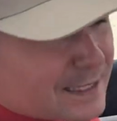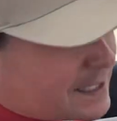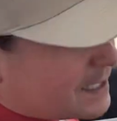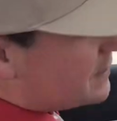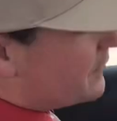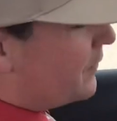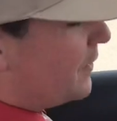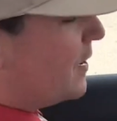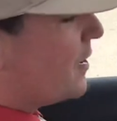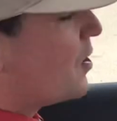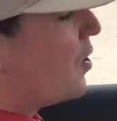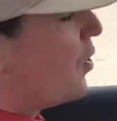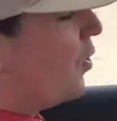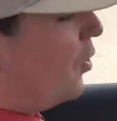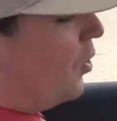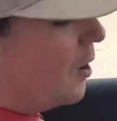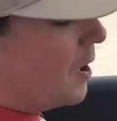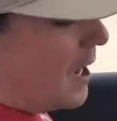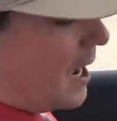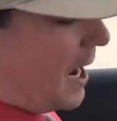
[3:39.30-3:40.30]
this
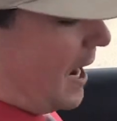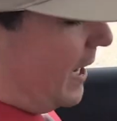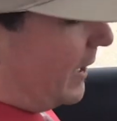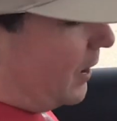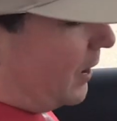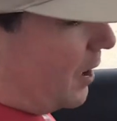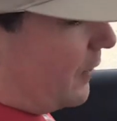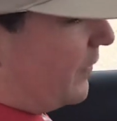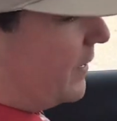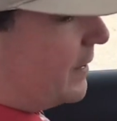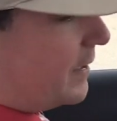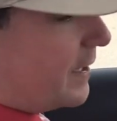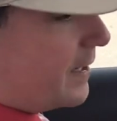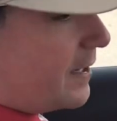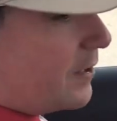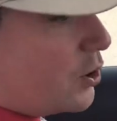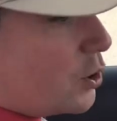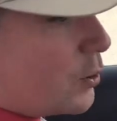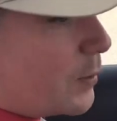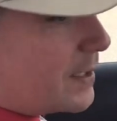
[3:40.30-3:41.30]
vehicle, I love it. The
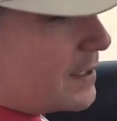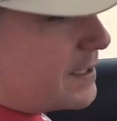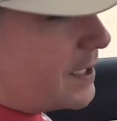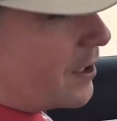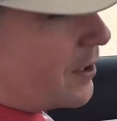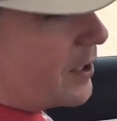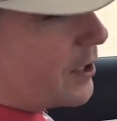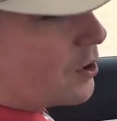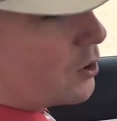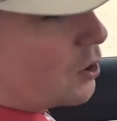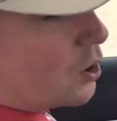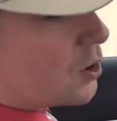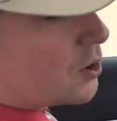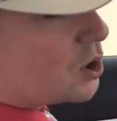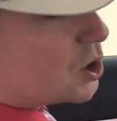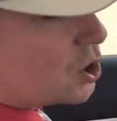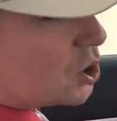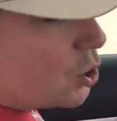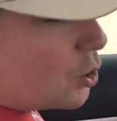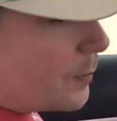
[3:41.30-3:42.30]
new interior looks
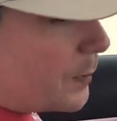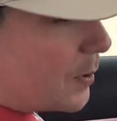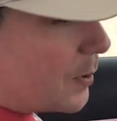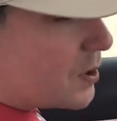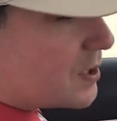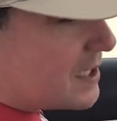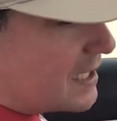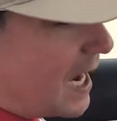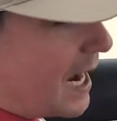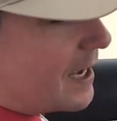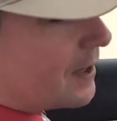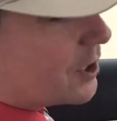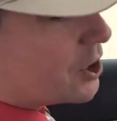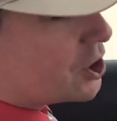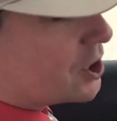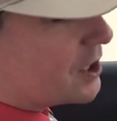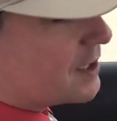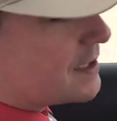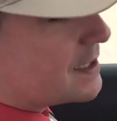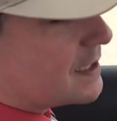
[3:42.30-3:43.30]
super
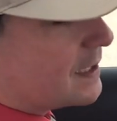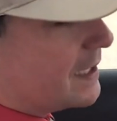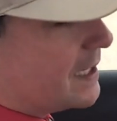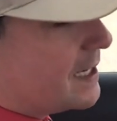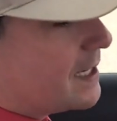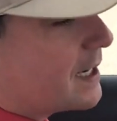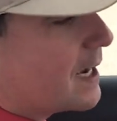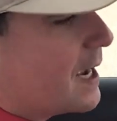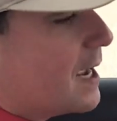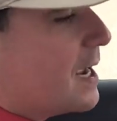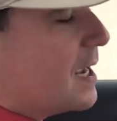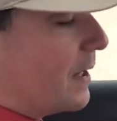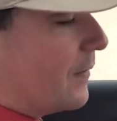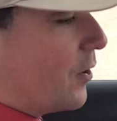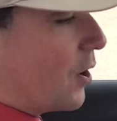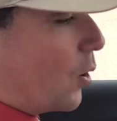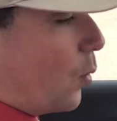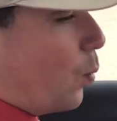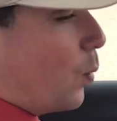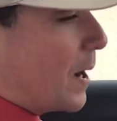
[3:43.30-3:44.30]
stylish and sleek. You've
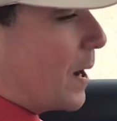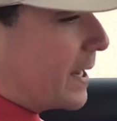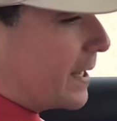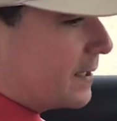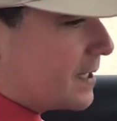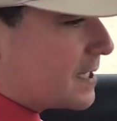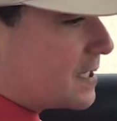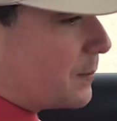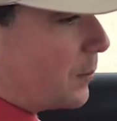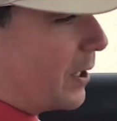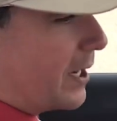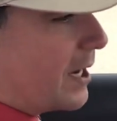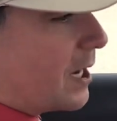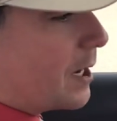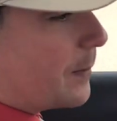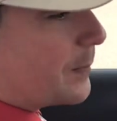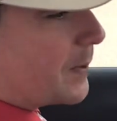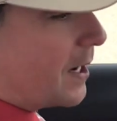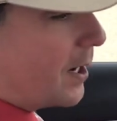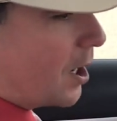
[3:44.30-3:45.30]
got a wicked display
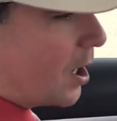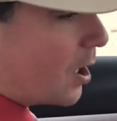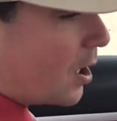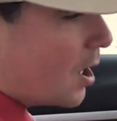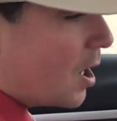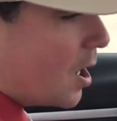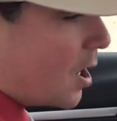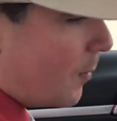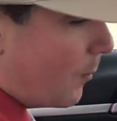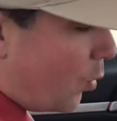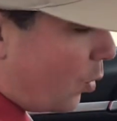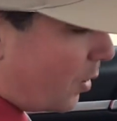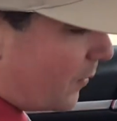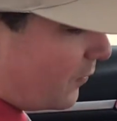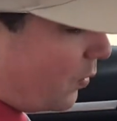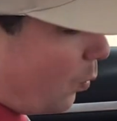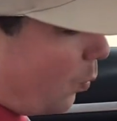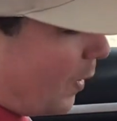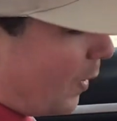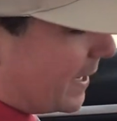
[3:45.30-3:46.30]
up here, more of
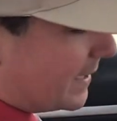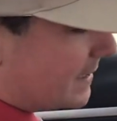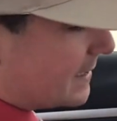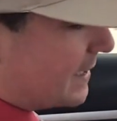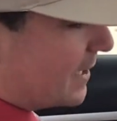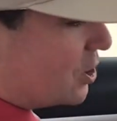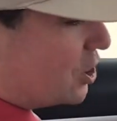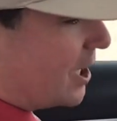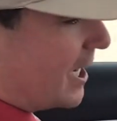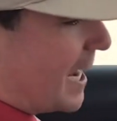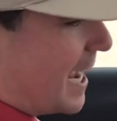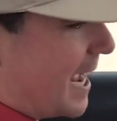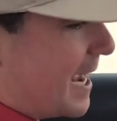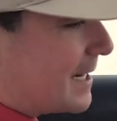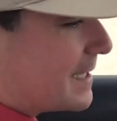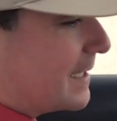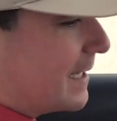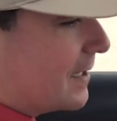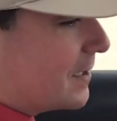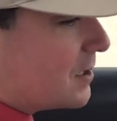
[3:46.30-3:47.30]
the white stitching
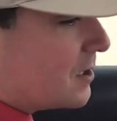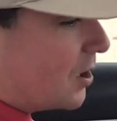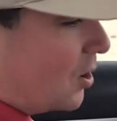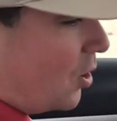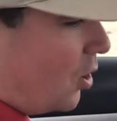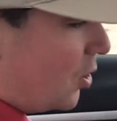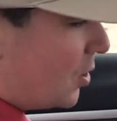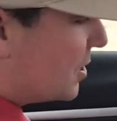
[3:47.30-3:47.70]
accents, all